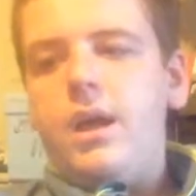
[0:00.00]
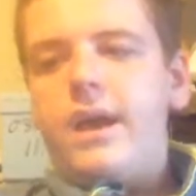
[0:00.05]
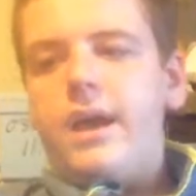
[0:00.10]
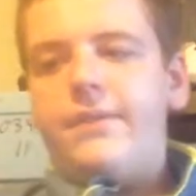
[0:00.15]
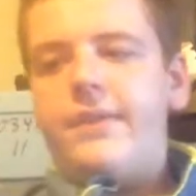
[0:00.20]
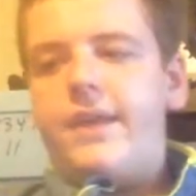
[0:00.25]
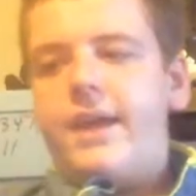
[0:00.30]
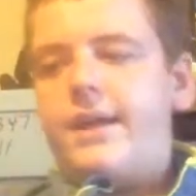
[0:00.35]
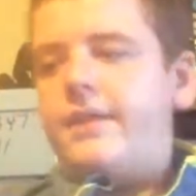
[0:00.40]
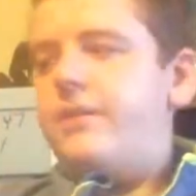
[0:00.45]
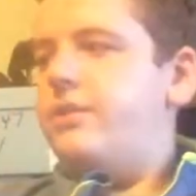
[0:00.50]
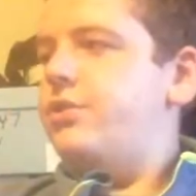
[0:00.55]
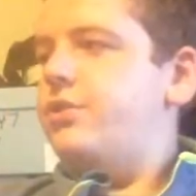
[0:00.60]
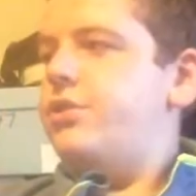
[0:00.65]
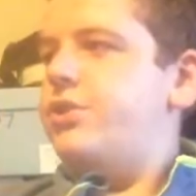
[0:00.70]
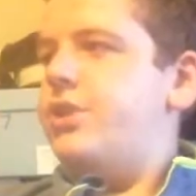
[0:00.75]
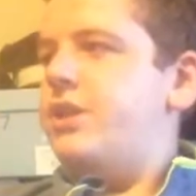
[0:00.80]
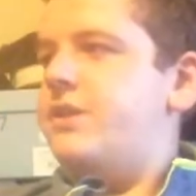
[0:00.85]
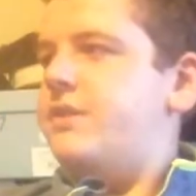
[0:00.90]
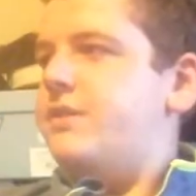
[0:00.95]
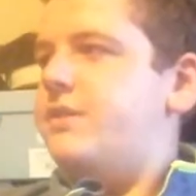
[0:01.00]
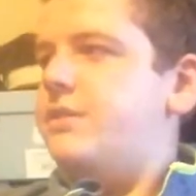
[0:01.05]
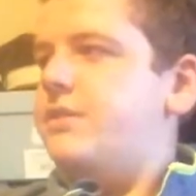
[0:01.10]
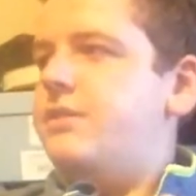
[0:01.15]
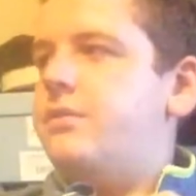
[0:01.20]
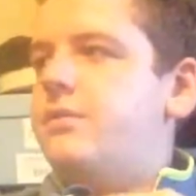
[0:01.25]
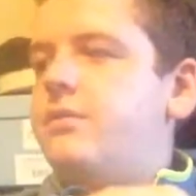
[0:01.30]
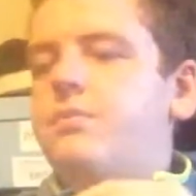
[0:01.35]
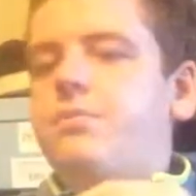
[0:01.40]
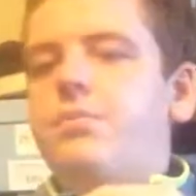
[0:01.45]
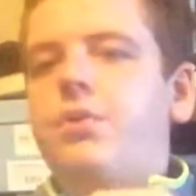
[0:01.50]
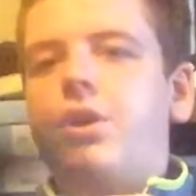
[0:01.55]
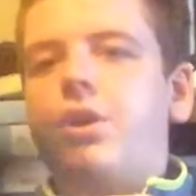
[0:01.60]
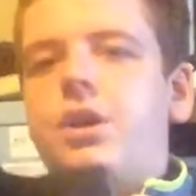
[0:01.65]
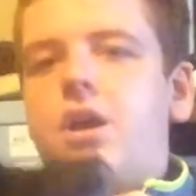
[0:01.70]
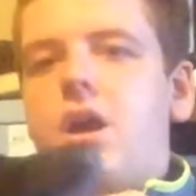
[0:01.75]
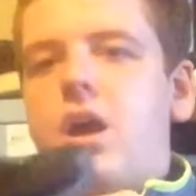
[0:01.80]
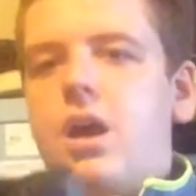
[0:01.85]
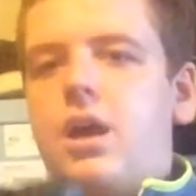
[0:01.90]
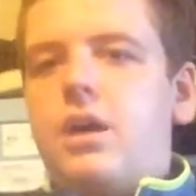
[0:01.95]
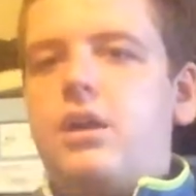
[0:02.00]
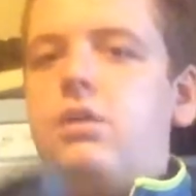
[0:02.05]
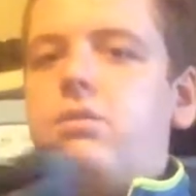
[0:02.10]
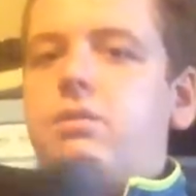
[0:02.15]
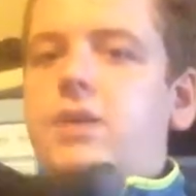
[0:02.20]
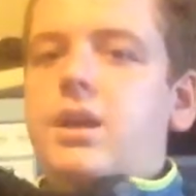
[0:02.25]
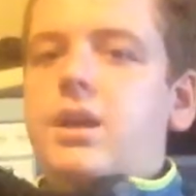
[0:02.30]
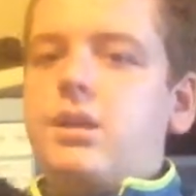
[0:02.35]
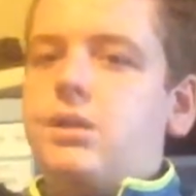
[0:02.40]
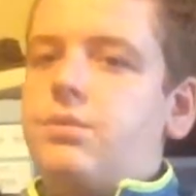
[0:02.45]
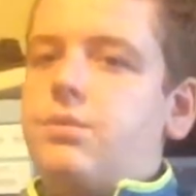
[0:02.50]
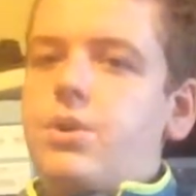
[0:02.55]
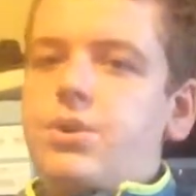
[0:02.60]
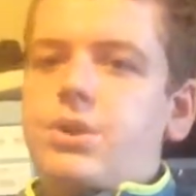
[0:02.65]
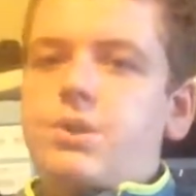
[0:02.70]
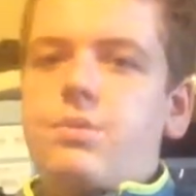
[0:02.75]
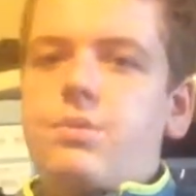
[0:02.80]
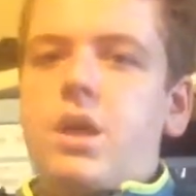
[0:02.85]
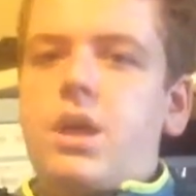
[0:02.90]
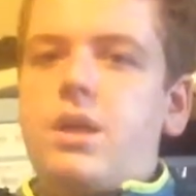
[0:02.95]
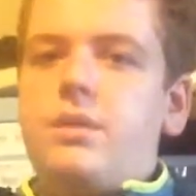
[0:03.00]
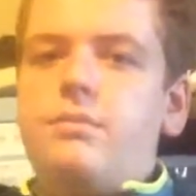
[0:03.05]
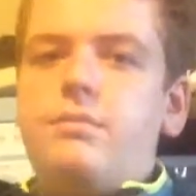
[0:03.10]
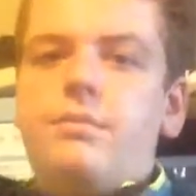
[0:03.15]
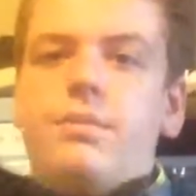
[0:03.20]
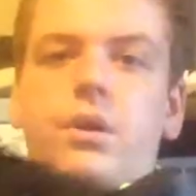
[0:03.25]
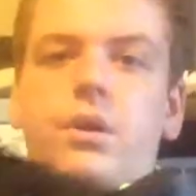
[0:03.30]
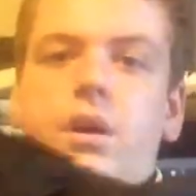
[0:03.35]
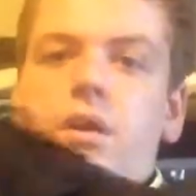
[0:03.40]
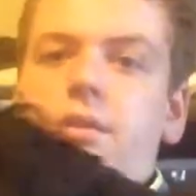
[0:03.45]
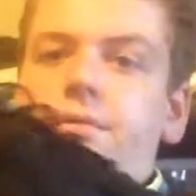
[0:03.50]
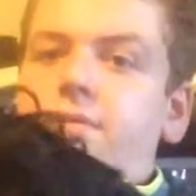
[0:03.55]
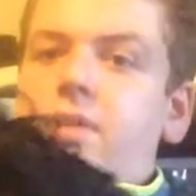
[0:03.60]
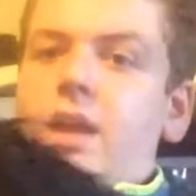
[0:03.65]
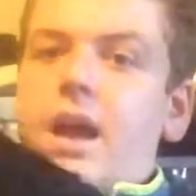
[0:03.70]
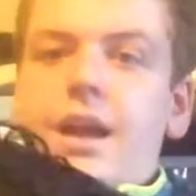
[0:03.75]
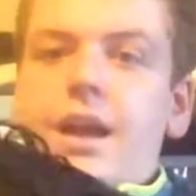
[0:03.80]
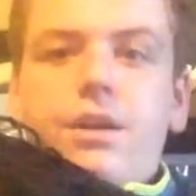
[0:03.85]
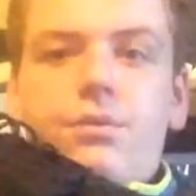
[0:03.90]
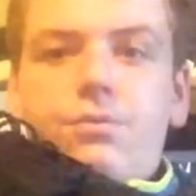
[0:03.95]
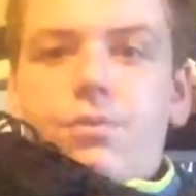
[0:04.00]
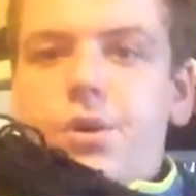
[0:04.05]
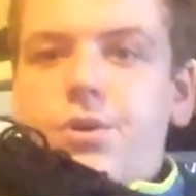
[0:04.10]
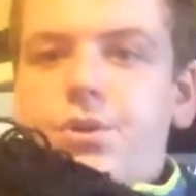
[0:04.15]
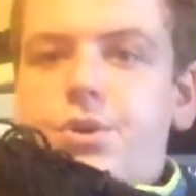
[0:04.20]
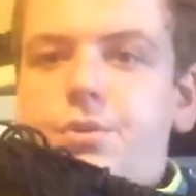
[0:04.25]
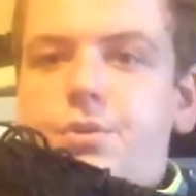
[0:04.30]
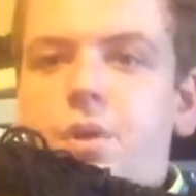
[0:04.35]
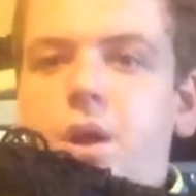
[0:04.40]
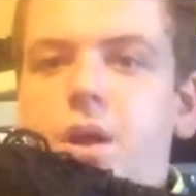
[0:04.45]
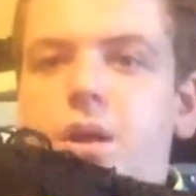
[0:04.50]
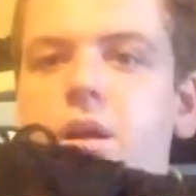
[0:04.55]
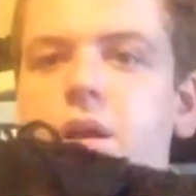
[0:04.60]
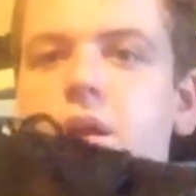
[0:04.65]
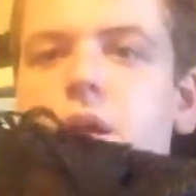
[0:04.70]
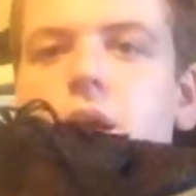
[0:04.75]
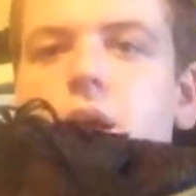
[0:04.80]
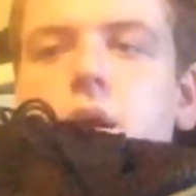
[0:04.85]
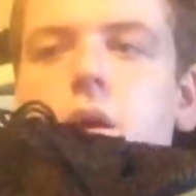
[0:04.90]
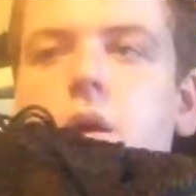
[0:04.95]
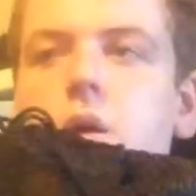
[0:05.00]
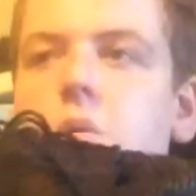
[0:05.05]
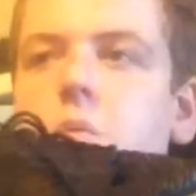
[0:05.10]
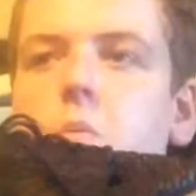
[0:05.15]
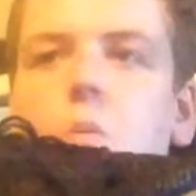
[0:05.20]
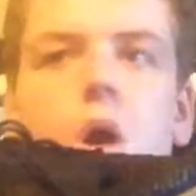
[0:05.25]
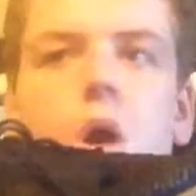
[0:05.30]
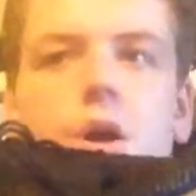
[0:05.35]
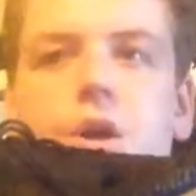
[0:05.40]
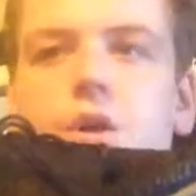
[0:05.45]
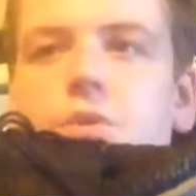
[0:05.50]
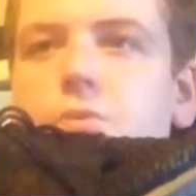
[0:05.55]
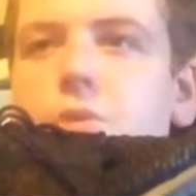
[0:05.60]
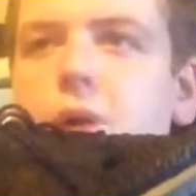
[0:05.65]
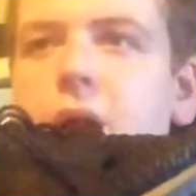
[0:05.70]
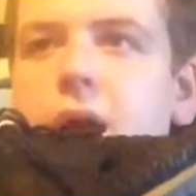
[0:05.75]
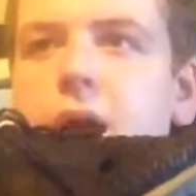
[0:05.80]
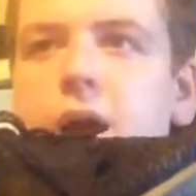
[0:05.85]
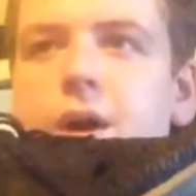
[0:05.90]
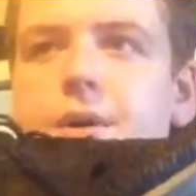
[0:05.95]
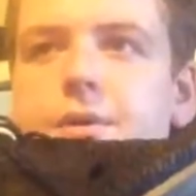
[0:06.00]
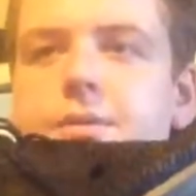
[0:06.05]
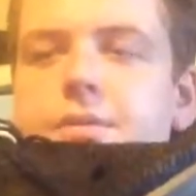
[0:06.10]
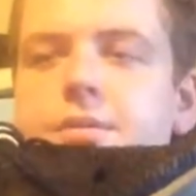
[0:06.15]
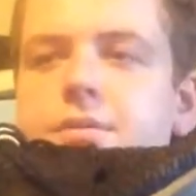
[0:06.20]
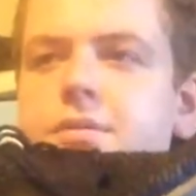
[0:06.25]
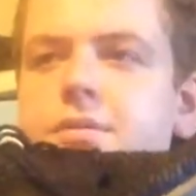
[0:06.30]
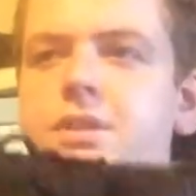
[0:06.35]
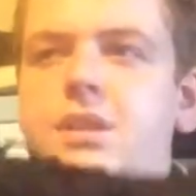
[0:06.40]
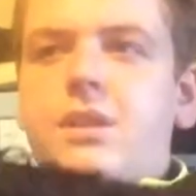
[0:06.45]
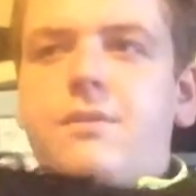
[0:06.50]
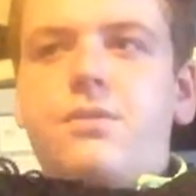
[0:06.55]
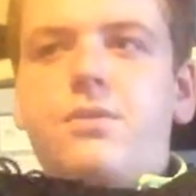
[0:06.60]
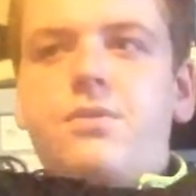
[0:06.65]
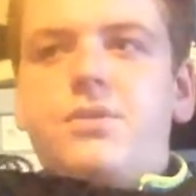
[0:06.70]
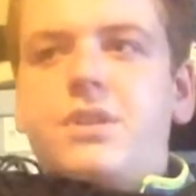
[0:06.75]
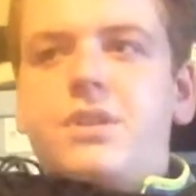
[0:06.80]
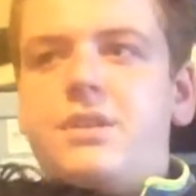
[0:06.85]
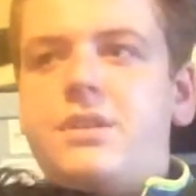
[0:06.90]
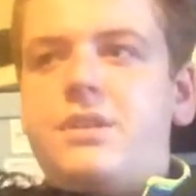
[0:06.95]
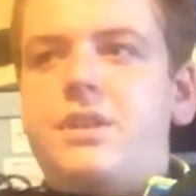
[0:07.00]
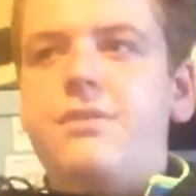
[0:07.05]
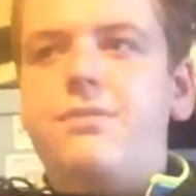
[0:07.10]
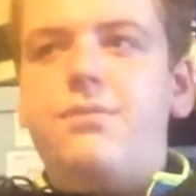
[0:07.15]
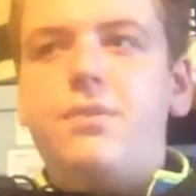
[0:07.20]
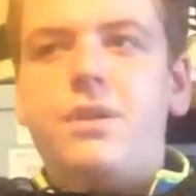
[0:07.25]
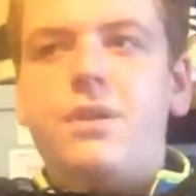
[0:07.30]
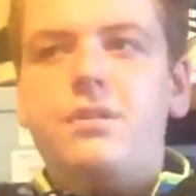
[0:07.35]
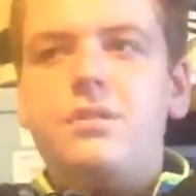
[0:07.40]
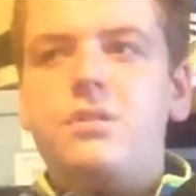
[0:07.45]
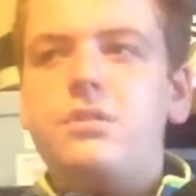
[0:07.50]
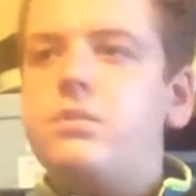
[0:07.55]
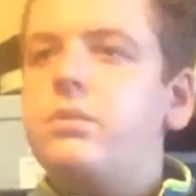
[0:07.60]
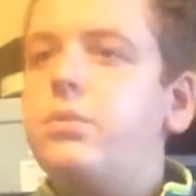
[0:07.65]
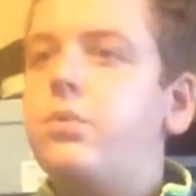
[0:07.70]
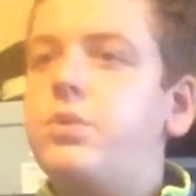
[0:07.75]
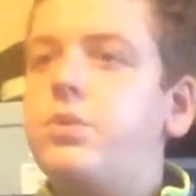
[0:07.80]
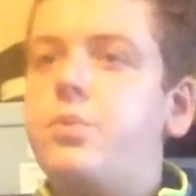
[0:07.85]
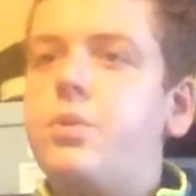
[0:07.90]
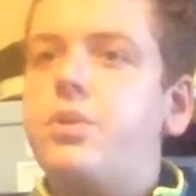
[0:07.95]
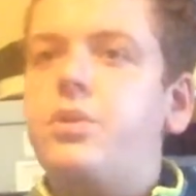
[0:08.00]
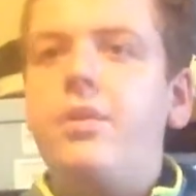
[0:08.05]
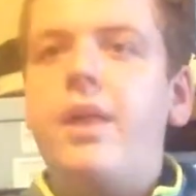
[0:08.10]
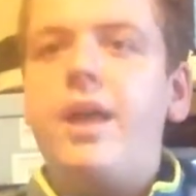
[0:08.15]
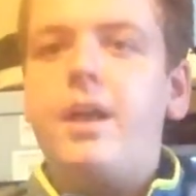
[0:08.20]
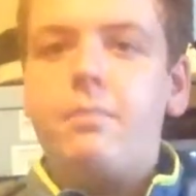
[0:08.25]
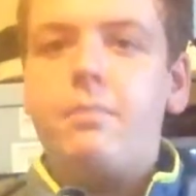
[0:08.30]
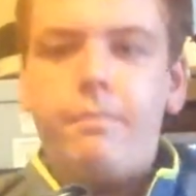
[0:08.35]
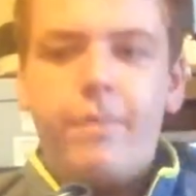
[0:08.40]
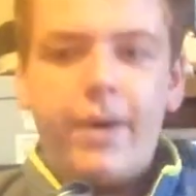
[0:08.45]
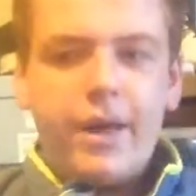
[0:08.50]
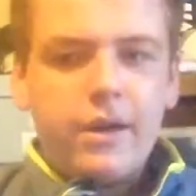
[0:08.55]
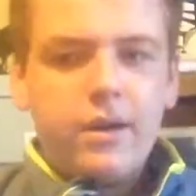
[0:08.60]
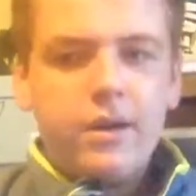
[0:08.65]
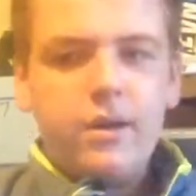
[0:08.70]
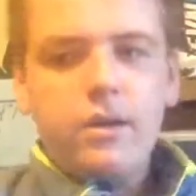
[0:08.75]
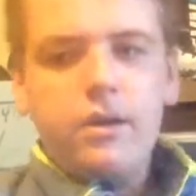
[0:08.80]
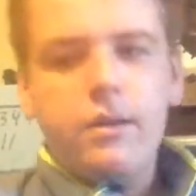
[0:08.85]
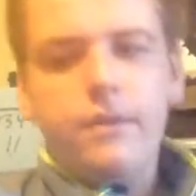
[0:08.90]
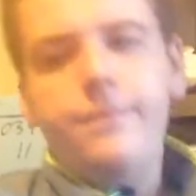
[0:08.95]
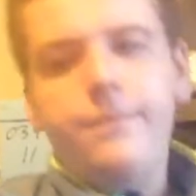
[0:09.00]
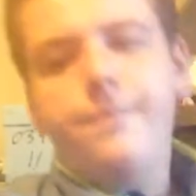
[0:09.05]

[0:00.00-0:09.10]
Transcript: And then just putting on a regular Roshe Run, putting on a Flyknit Roshe Run, walking around, see if you see a difference, which one you like better,